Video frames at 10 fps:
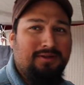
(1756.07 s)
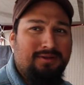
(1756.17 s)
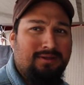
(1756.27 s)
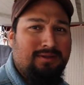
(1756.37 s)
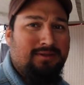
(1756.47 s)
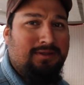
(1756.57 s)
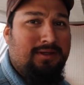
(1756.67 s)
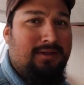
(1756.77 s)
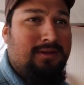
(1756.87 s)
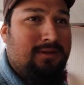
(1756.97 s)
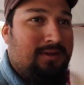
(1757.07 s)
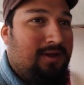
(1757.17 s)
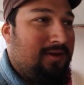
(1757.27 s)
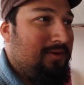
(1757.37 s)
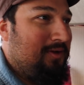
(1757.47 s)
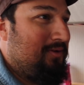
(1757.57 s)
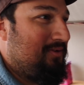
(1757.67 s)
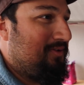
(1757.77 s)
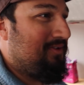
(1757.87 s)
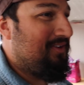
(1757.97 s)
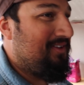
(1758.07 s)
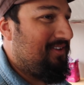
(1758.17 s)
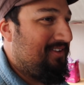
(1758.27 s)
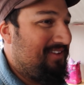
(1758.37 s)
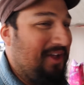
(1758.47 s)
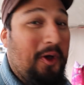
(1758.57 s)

B I J, the brown Indiana Jones.